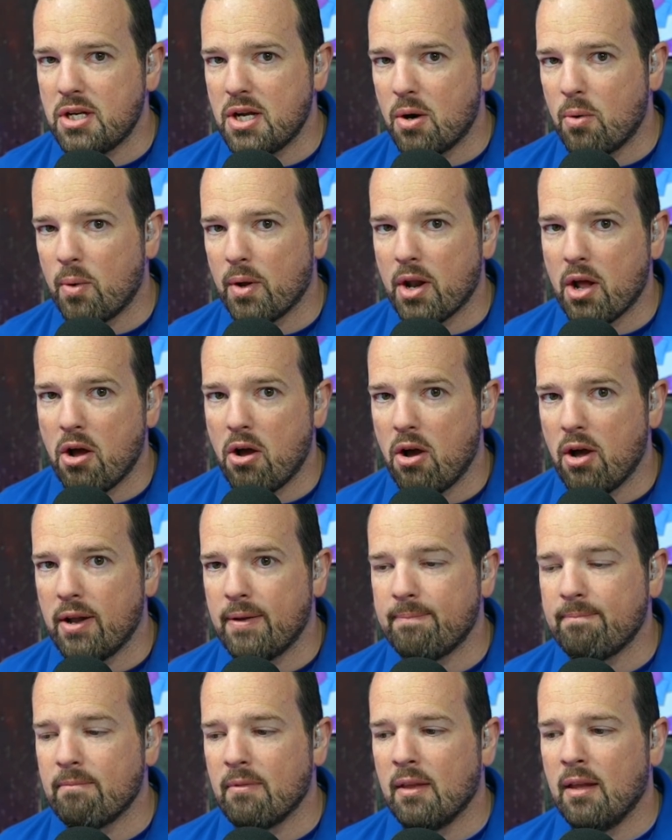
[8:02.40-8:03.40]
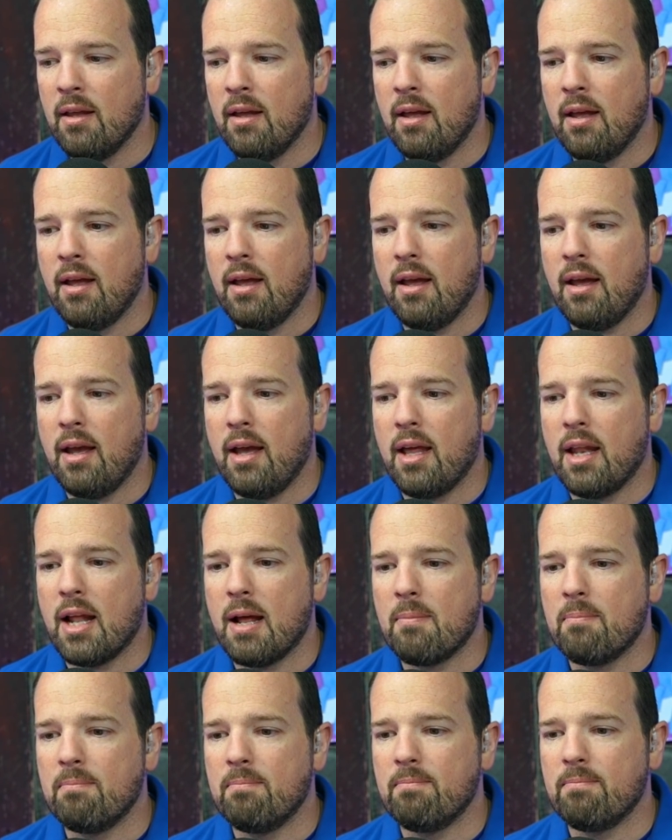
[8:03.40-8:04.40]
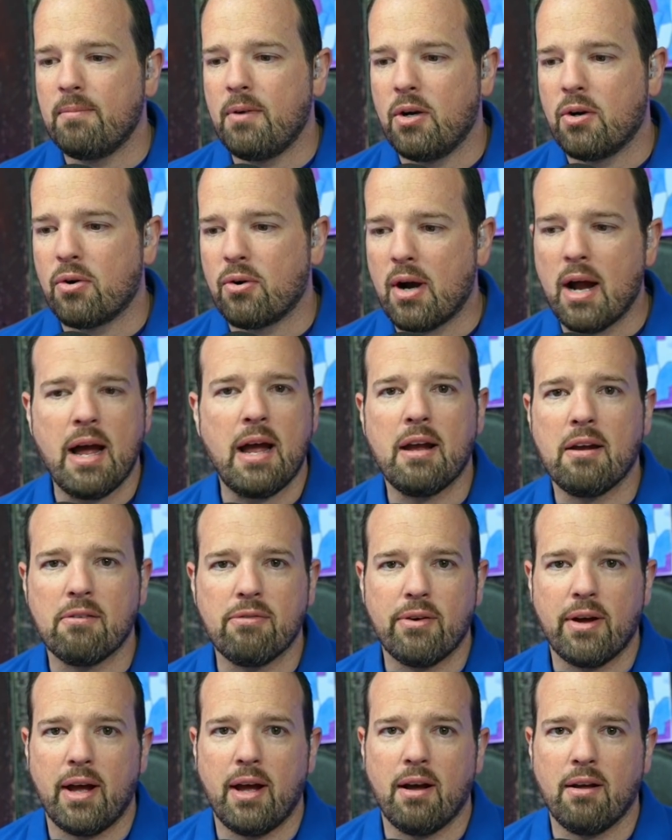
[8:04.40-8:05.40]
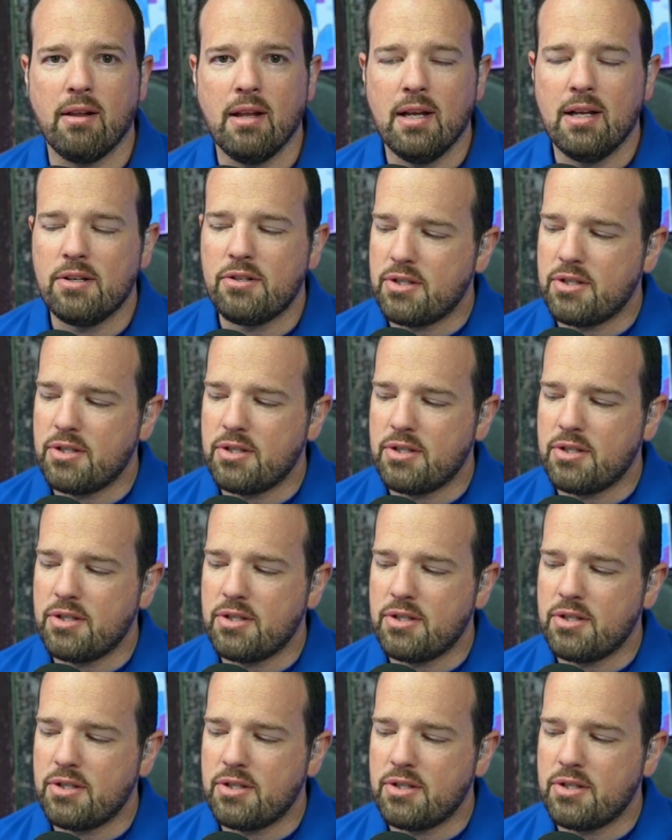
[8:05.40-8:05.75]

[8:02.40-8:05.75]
going on. And I'm crying foul.